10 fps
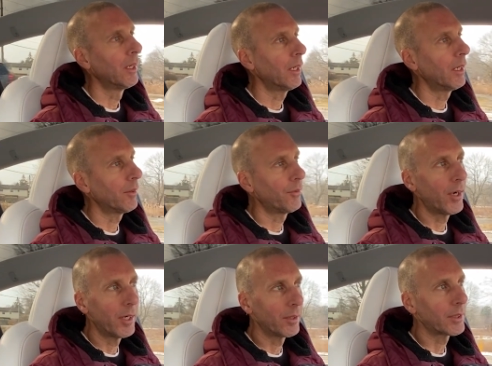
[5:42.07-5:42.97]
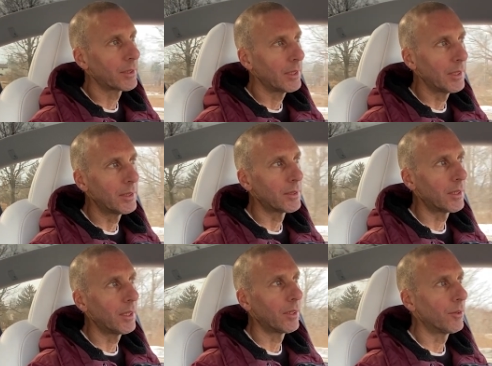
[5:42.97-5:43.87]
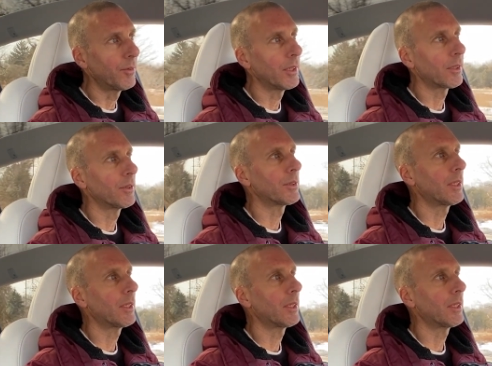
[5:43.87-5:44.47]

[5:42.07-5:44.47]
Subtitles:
it far exceeds the other vehicles